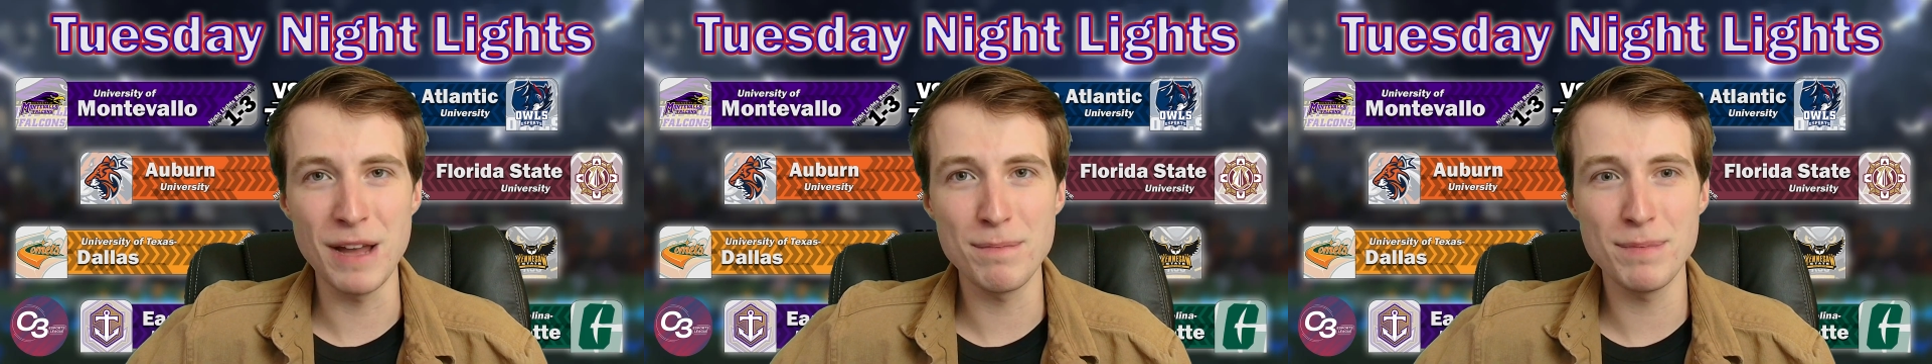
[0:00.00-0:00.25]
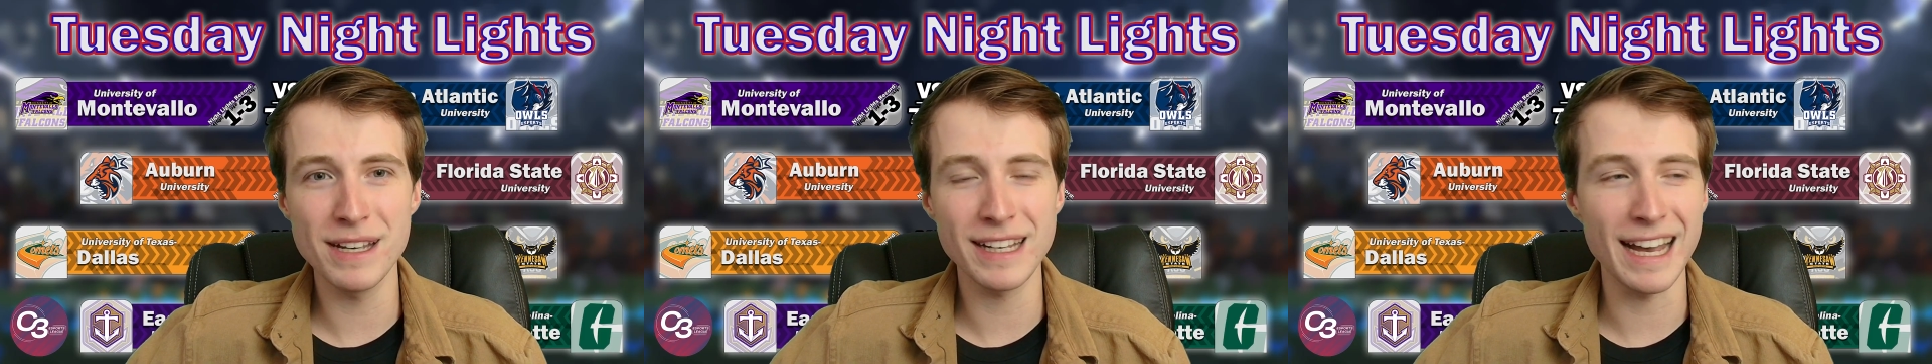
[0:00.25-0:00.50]

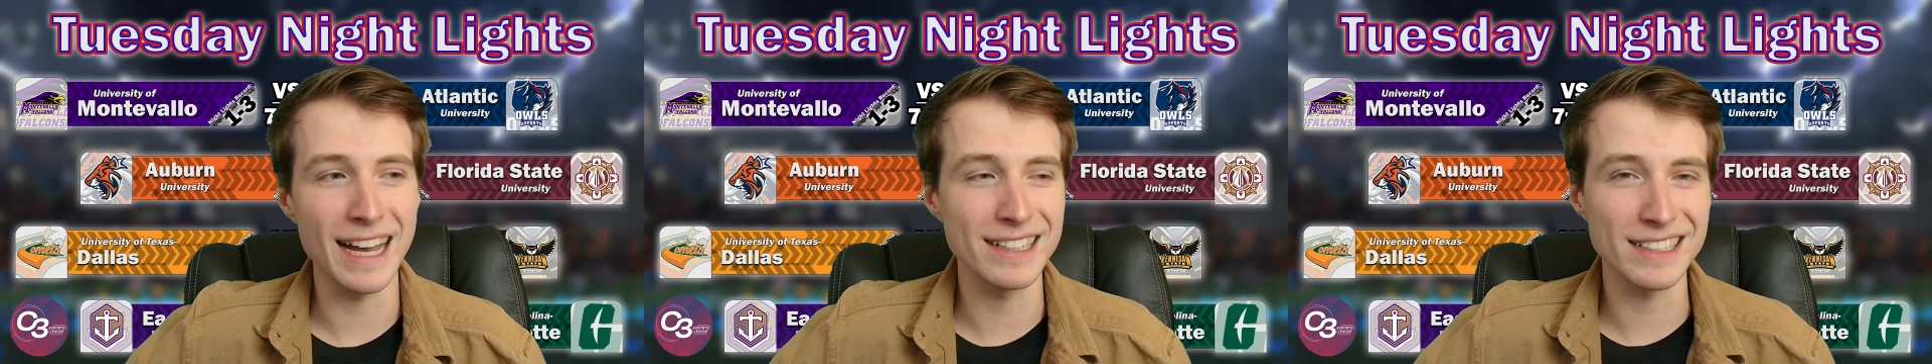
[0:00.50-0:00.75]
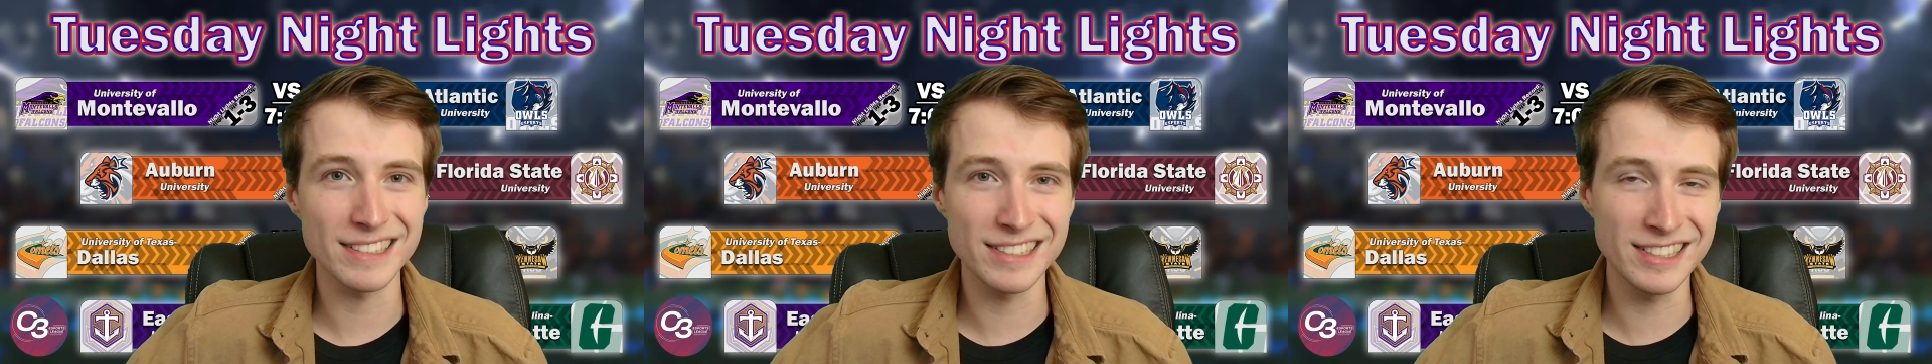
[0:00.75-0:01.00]
Bepic
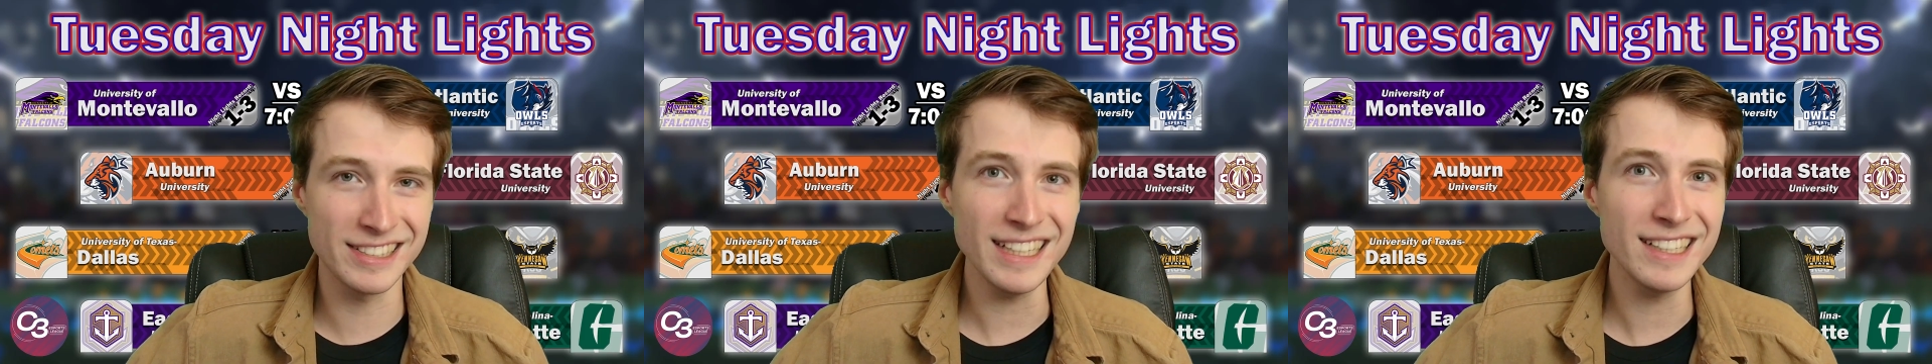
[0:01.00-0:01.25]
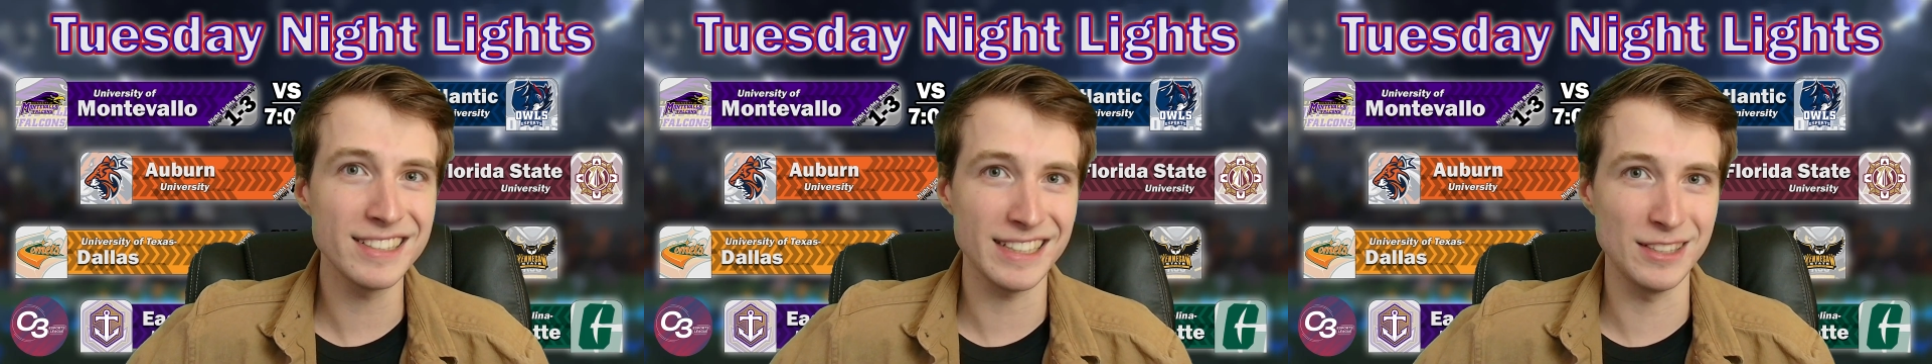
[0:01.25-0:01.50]
at
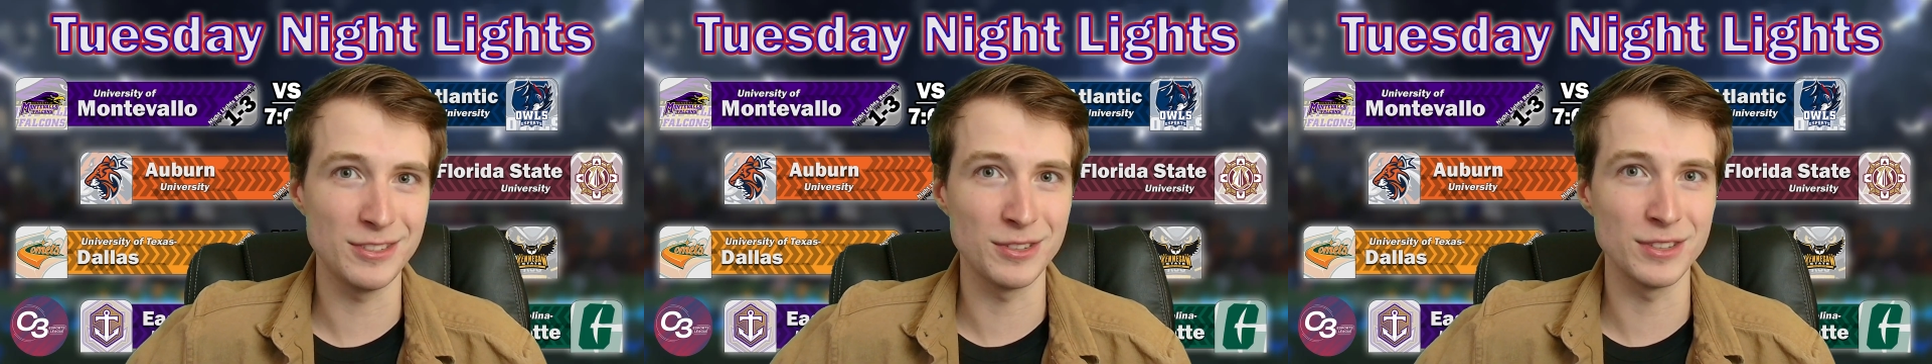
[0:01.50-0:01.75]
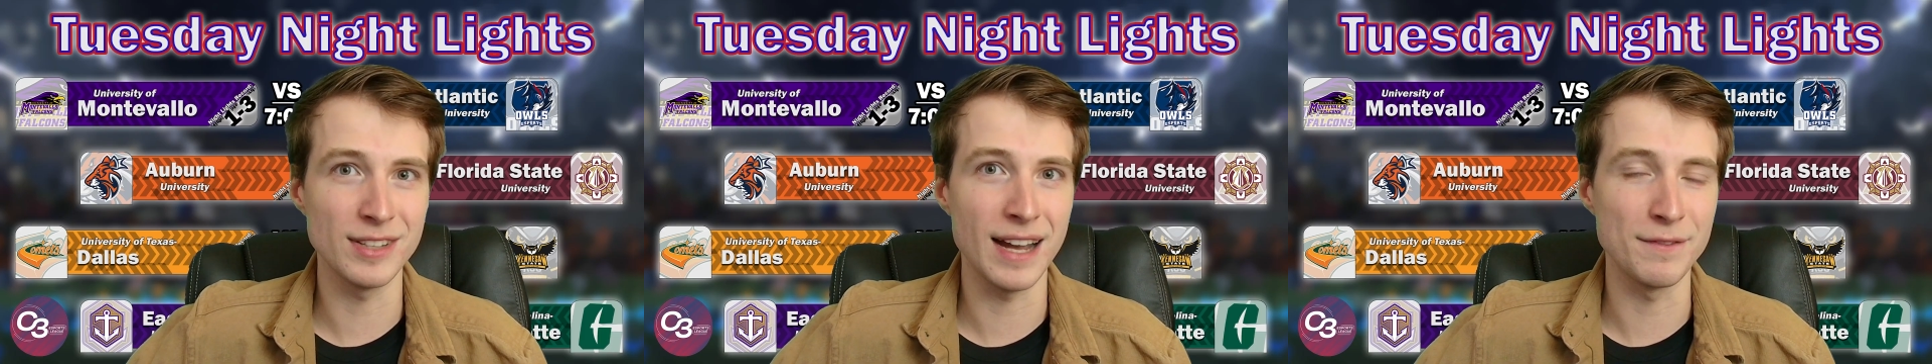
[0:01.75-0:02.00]
6
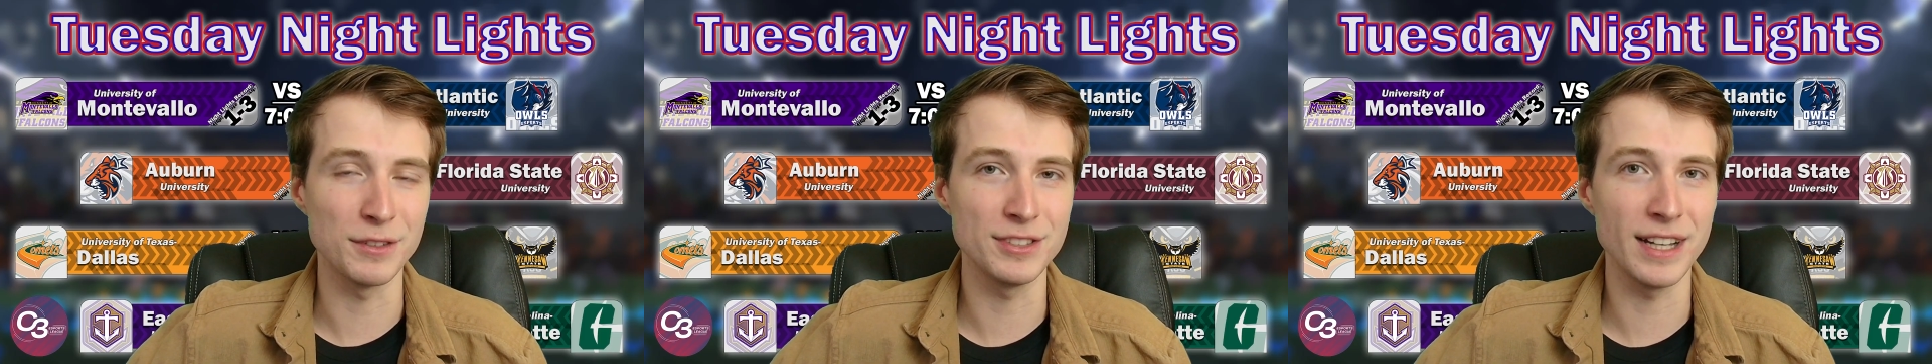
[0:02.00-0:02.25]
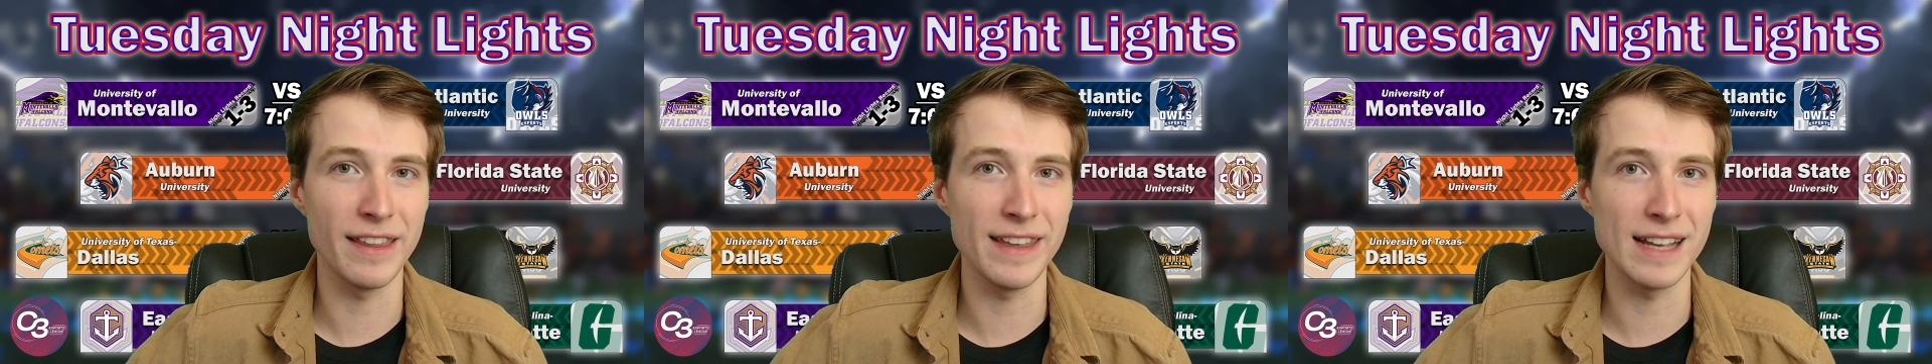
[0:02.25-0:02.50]
Eastern time for
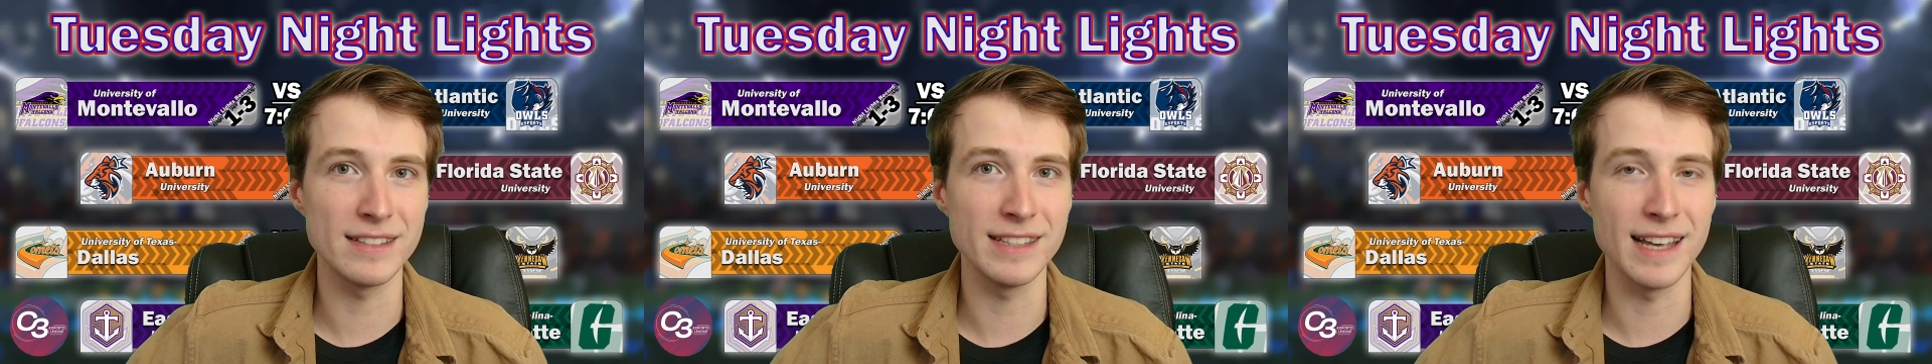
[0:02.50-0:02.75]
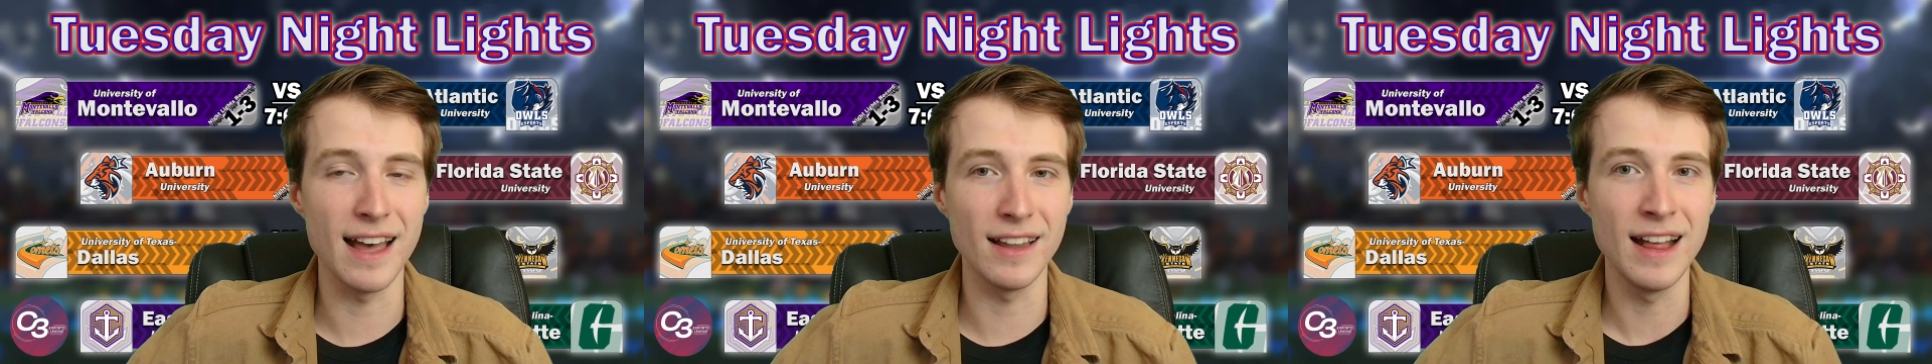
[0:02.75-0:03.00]
State of the
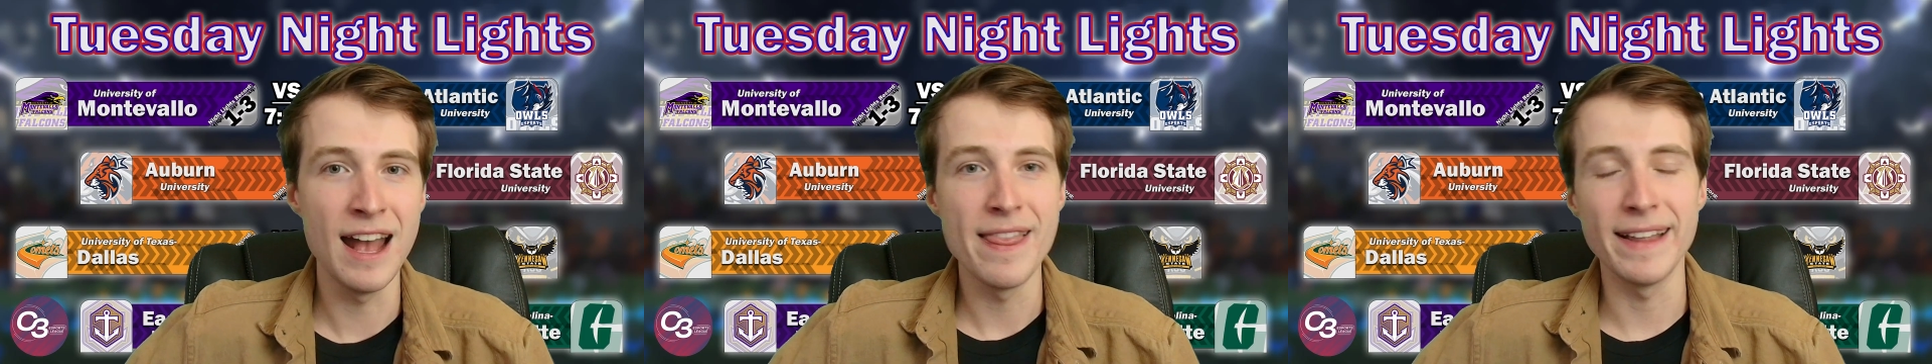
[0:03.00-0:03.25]
SEL